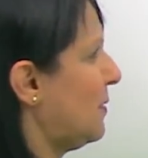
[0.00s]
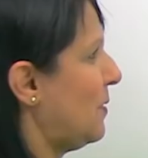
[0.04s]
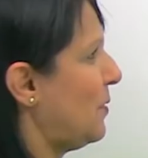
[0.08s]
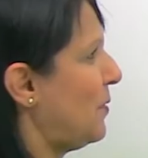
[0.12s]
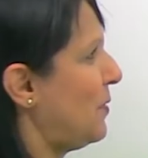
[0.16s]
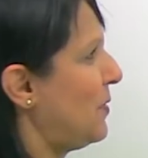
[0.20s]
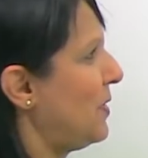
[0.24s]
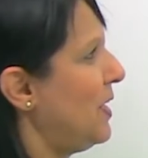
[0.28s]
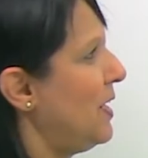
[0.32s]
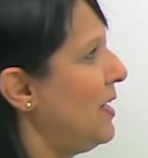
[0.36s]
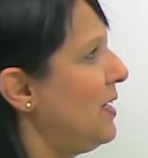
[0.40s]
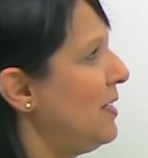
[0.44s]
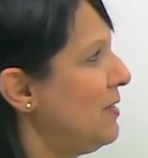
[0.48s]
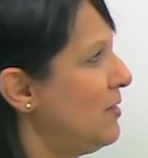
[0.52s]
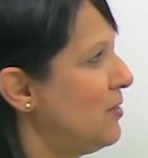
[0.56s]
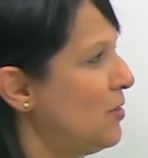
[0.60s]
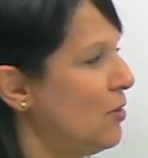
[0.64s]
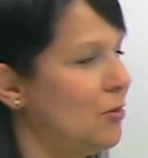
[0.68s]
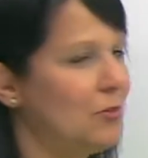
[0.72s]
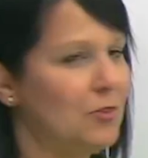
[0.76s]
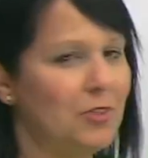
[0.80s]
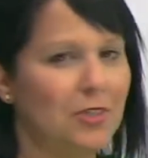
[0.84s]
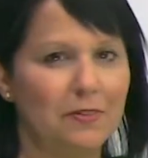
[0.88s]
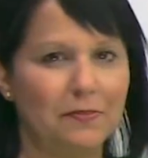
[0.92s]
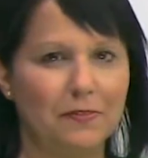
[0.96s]
Okay,
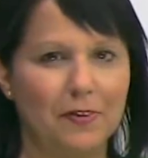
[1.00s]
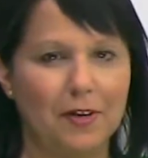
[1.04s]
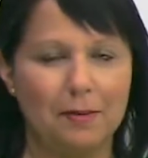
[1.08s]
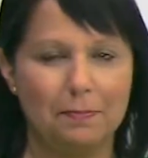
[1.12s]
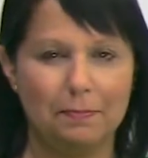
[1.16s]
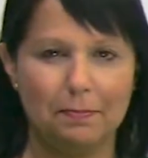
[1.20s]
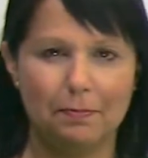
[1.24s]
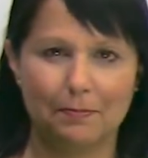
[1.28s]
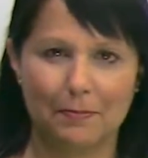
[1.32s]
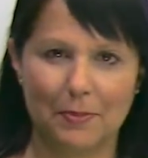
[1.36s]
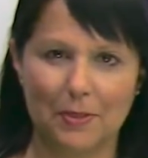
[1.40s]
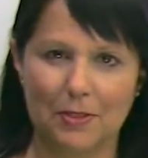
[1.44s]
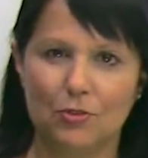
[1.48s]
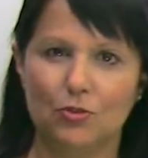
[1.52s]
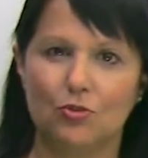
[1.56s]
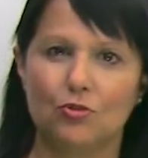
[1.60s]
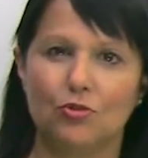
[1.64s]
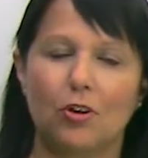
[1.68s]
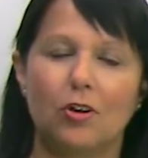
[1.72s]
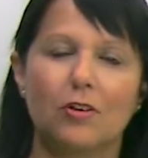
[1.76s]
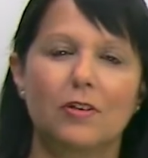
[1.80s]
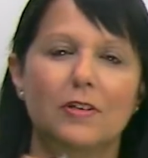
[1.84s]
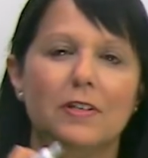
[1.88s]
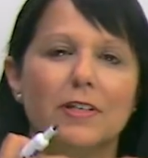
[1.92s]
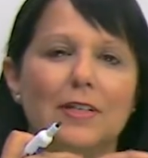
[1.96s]
don't give up, be
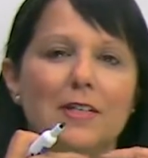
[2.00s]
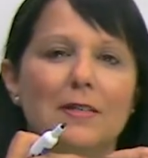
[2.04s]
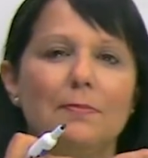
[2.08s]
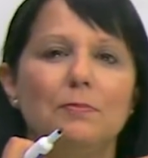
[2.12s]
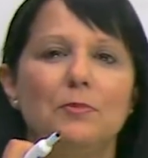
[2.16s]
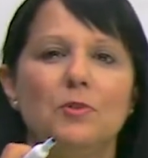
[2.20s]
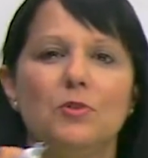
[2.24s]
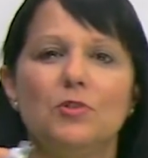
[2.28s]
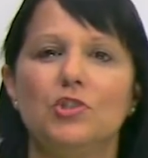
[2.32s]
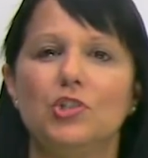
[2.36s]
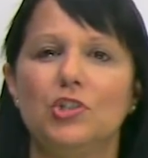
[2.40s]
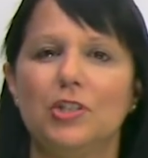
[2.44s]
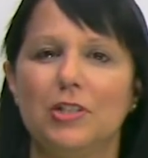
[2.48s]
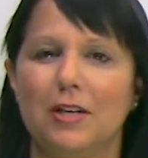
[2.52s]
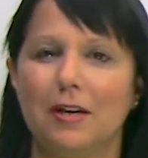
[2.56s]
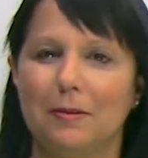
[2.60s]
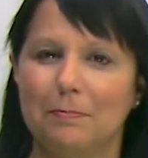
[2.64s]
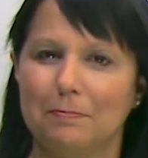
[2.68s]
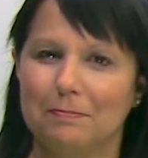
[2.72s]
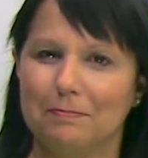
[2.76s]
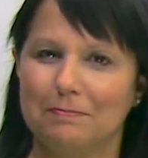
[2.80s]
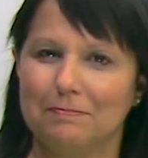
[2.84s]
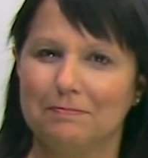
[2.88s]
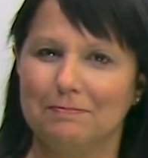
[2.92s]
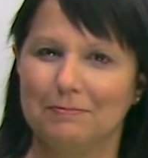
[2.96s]
strong. Keep your chin up.